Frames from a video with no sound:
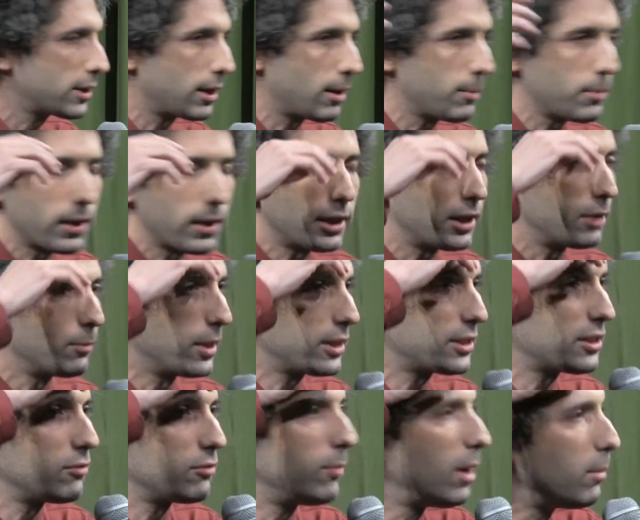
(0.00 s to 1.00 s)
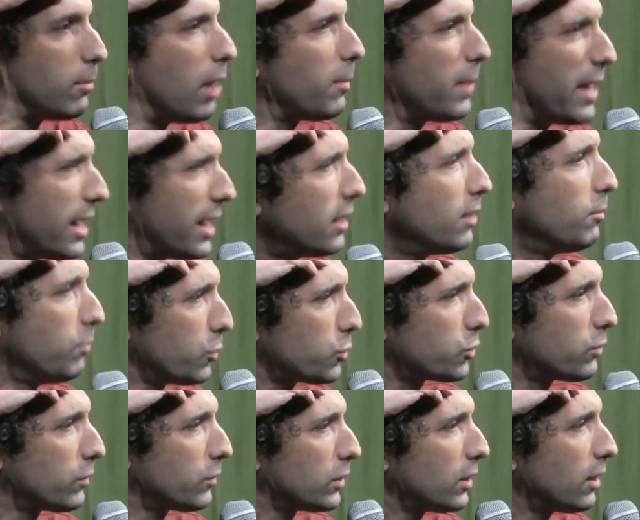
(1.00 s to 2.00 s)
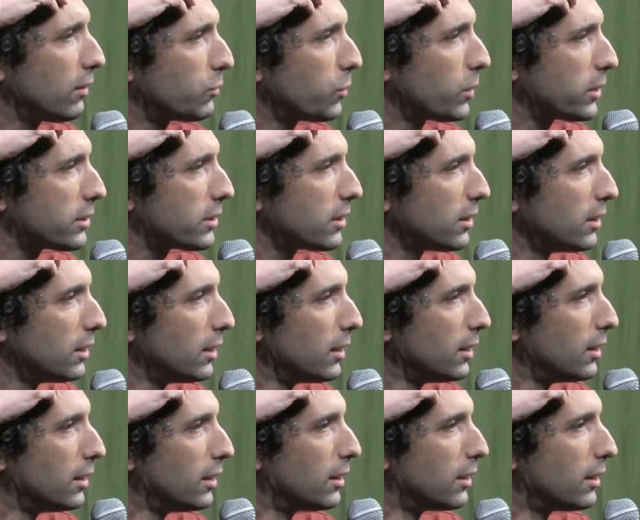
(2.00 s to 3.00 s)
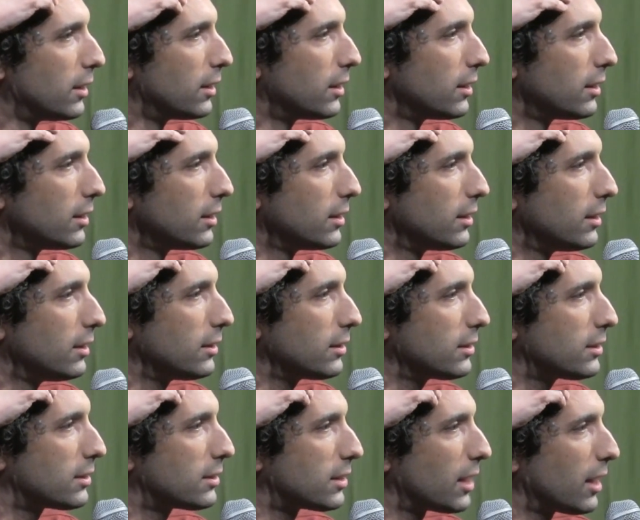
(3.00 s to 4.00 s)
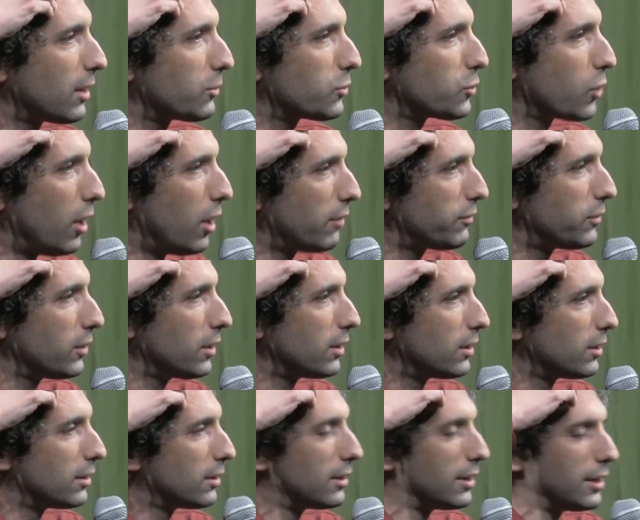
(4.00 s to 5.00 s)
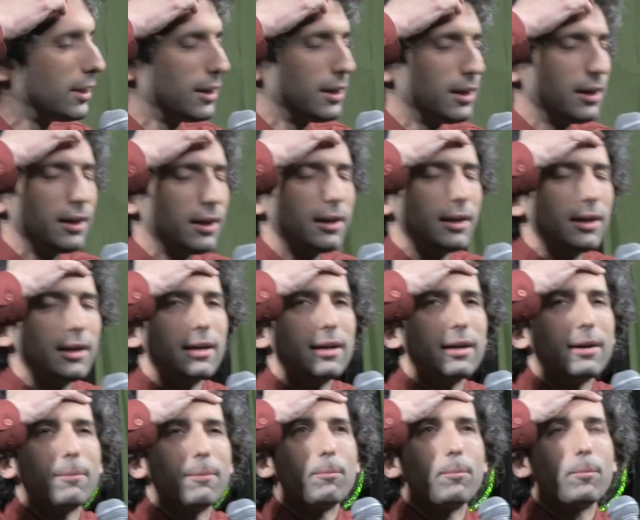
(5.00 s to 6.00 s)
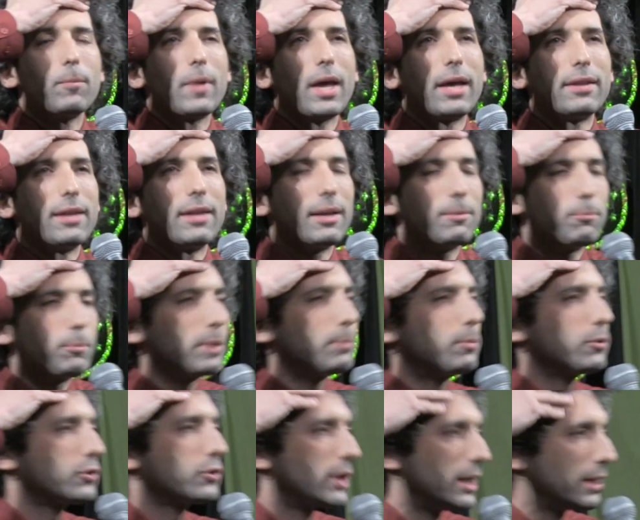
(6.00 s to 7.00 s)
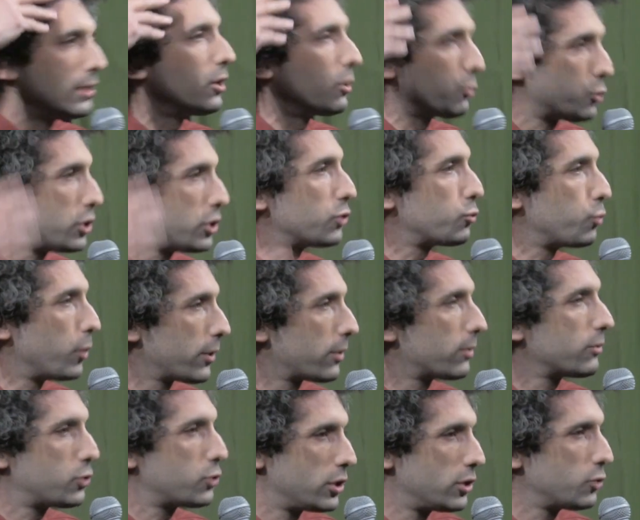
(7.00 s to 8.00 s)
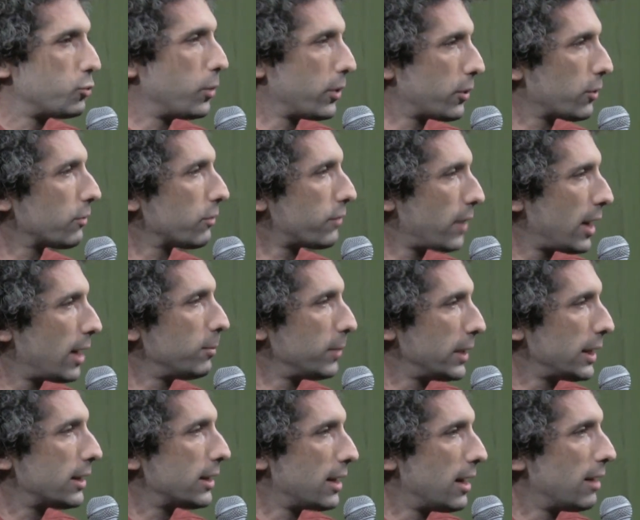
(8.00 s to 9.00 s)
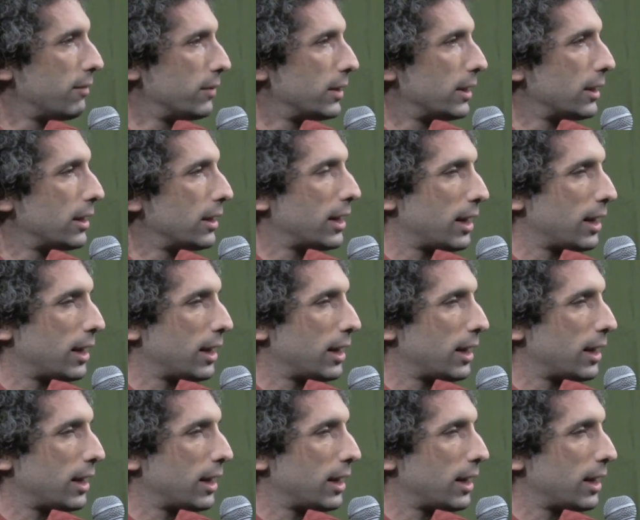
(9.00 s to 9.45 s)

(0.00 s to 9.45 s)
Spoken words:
And I'm thinking to myself, my mom hated most of her loved ones. Sounds awful. And then people saying, she's with her family in heaven.